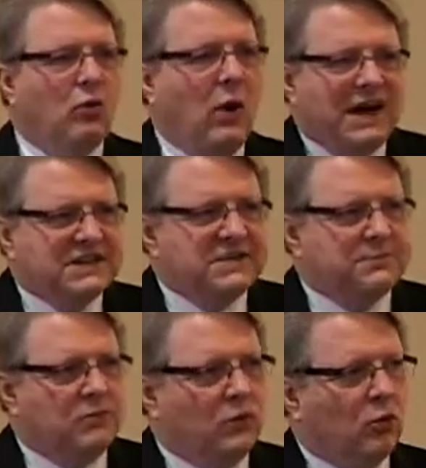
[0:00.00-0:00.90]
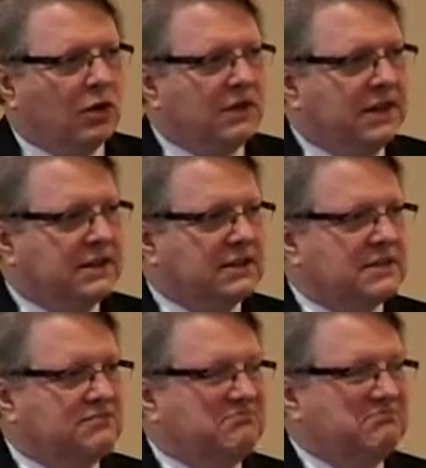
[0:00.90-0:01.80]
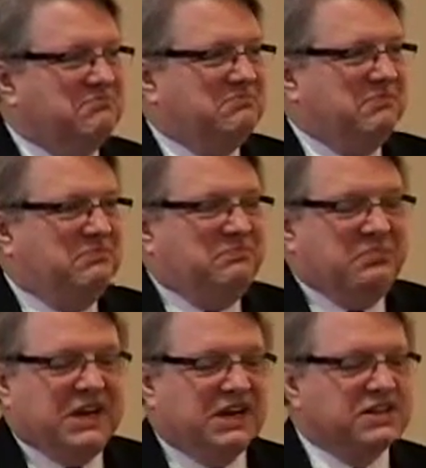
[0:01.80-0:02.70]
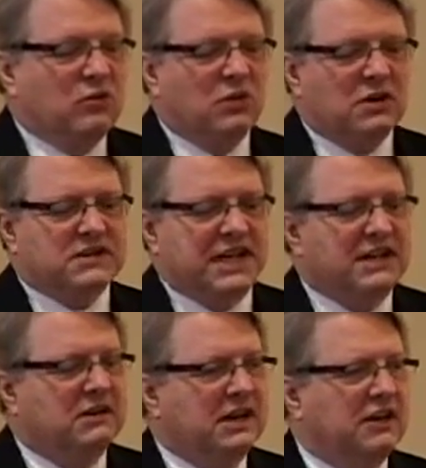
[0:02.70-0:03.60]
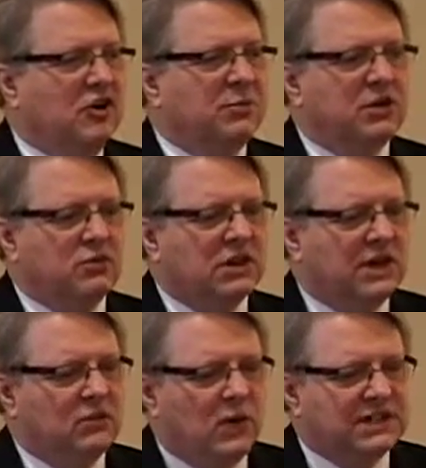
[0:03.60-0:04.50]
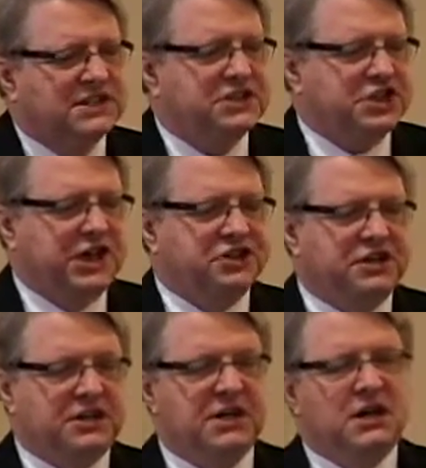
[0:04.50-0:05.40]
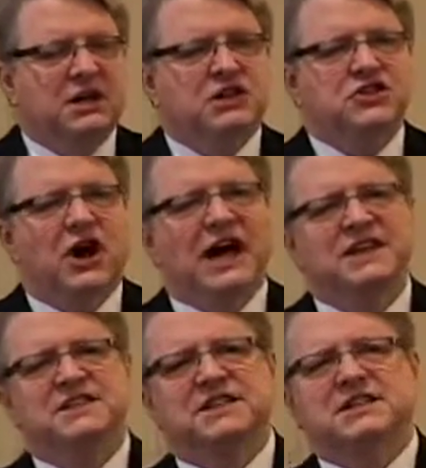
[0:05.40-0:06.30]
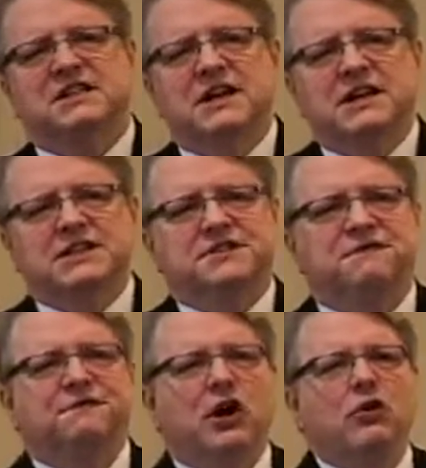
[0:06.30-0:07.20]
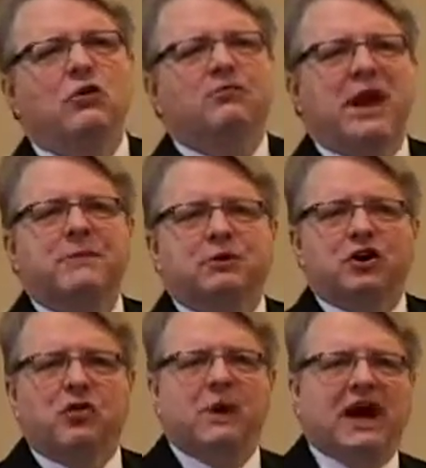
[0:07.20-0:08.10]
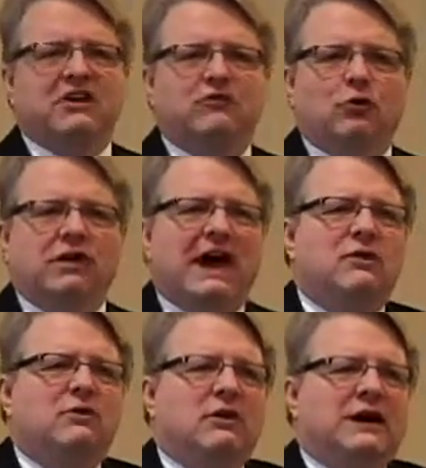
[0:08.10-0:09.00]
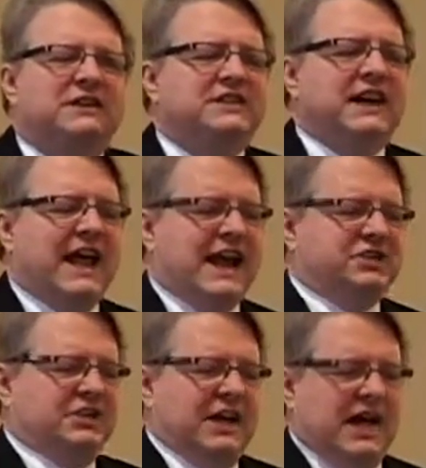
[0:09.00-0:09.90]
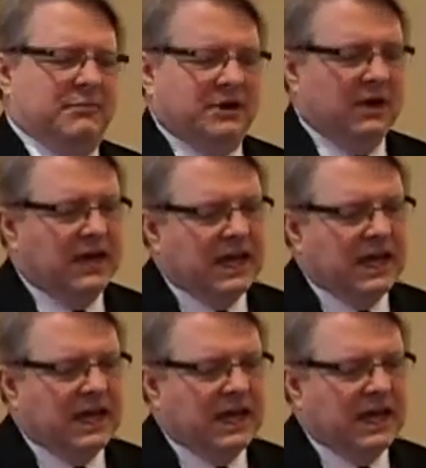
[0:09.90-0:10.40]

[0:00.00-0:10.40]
Why does it work like this? Because it works, and nobody really wants to change it. So how does this flow of paper go back and forth? How does it actually happen?